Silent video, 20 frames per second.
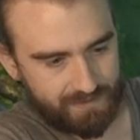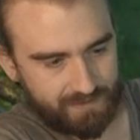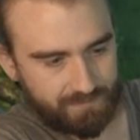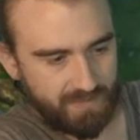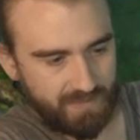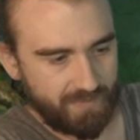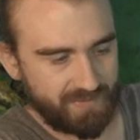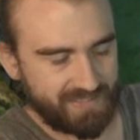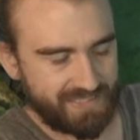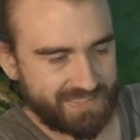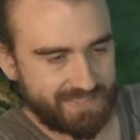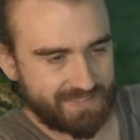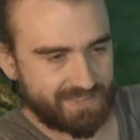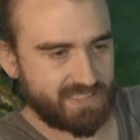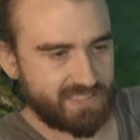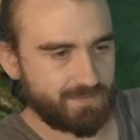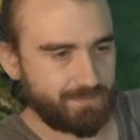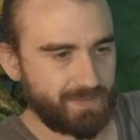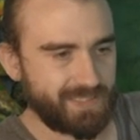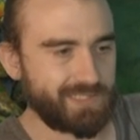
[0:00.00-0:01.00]
Maybe this is
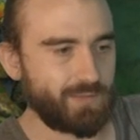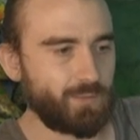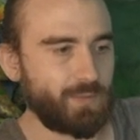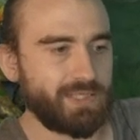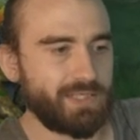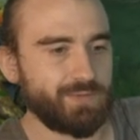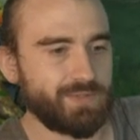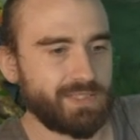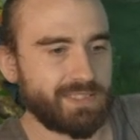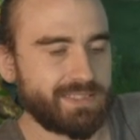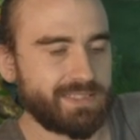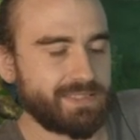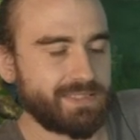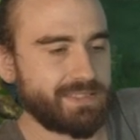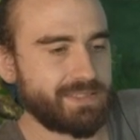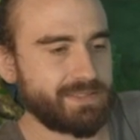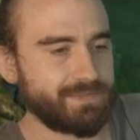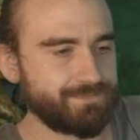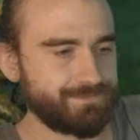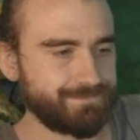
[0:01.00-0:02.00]
the special one who
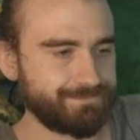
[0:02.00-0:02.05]
doesn't.